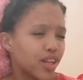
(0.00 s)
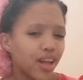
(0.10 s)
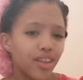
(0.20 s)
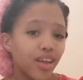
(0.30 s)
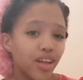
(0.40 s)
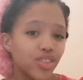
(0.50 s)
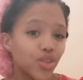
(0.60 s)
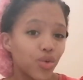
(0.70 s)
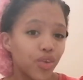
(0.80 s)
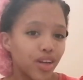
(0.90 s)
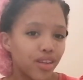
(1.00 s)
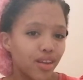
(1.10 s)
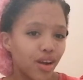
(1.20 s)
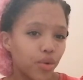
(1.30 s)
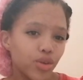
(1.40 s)
Like they get so offended.
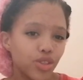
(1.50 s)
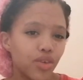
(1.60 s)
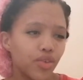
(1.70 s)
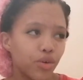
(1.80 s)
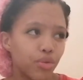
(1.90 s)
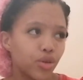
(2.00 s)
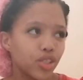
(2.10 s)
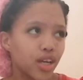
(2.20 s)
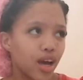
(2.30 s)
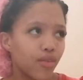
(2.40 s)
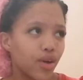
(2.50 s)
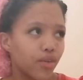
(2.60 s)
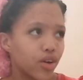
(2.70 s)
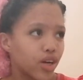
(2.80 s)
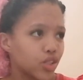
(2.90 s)
They're like, won't she ever approach a guy if you have
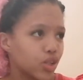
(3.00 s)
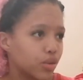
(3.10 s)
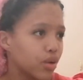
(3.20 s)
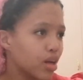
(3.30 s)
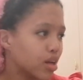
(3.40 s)
a crush on him?